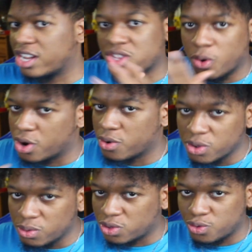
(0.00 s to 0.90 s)
and throw it on
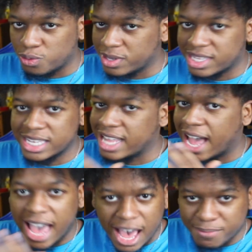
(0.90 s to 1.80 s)
YouTube. It's, it's
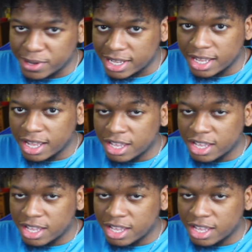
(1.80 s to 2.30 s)
not happening.